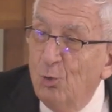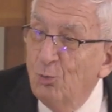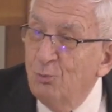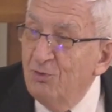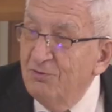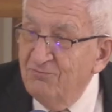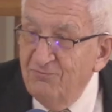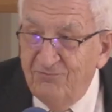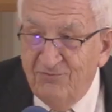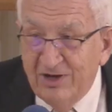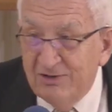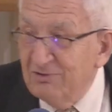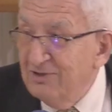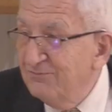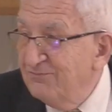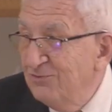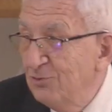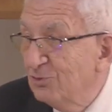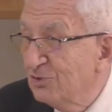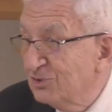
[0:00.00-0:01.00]
Jesus
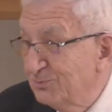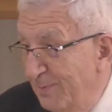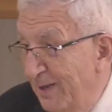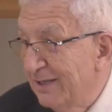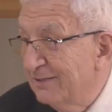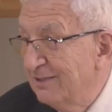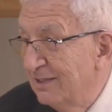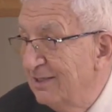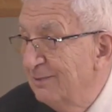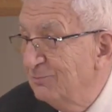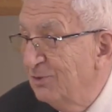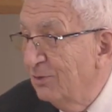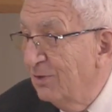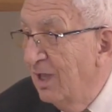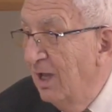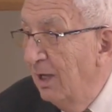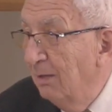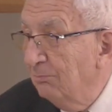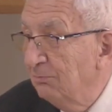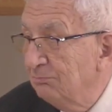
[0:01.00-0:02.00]
Christ came the
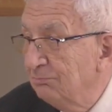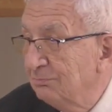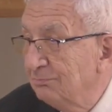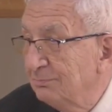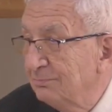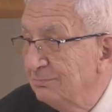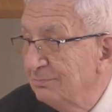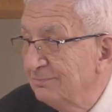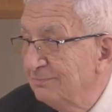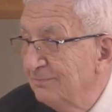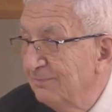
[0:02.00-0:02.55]
first time,